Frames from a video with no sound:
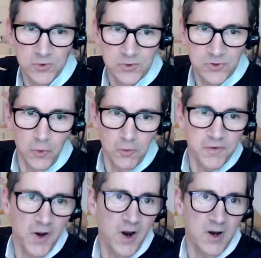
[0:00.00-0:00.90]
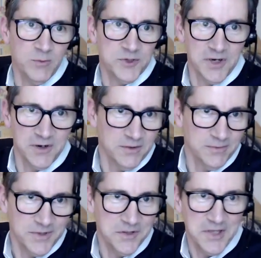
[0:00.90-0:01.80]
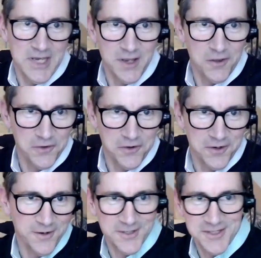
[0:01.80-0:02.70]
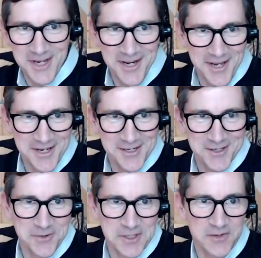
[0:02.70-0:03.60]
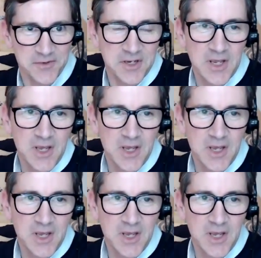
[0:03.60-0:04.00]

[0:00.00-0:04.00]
troll farms or in the ether or state agents, the rest of it.